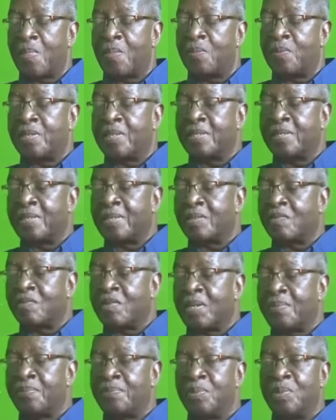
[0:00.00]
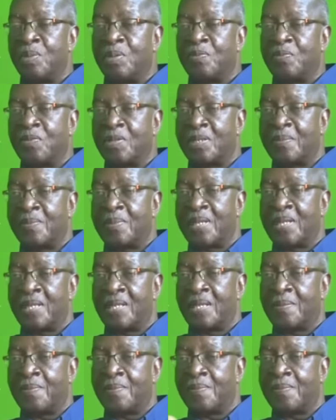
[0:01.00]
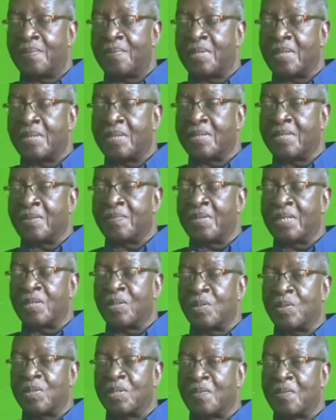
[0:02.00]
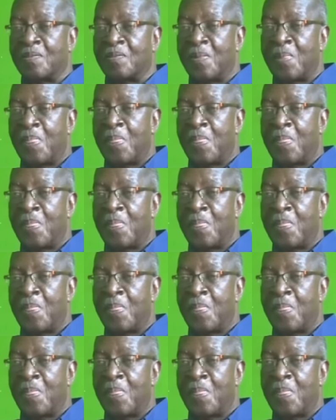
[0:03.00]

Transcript: which is described beautifully by Sir Joseph,